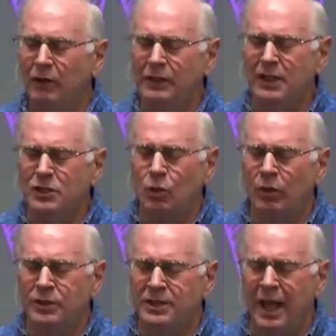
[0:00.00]
these
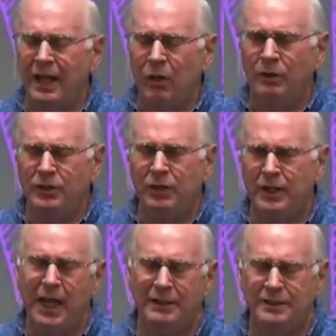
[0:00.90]
words echo in your
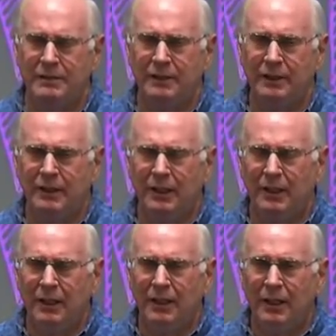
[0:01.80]
head:
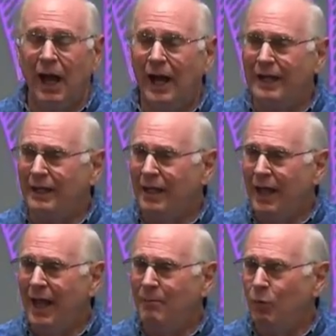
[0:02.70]
"I
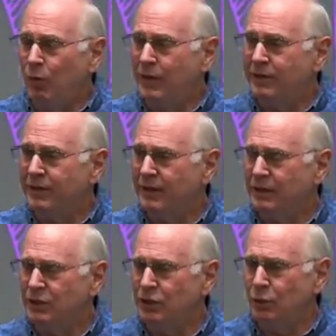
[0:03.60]
am with
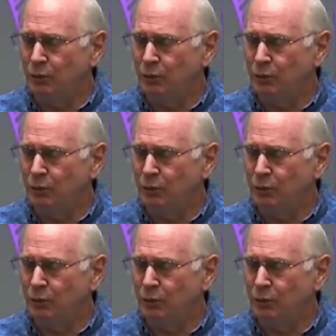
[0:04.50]
you."